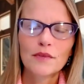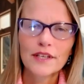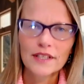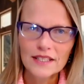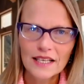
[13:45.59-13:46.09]

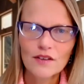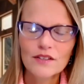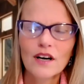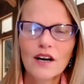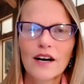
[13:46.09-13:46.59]
bring it
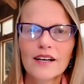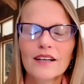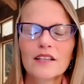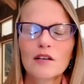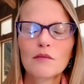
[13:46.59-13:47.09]
down your
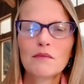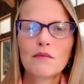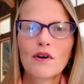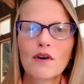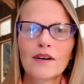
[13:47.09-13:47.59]
heart a little bit
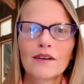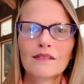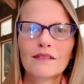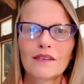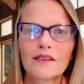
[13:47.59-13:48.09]
more,
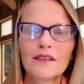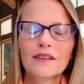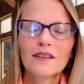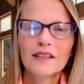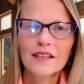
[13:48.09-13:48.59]

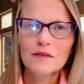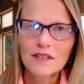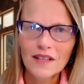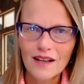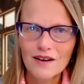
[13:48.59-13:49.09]
connect
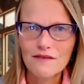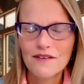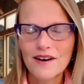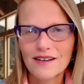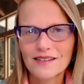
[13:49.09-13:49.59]
with the love
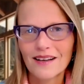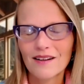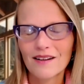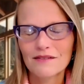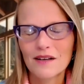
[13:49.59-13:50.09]
for
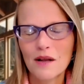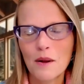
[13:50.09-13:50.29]
yourself.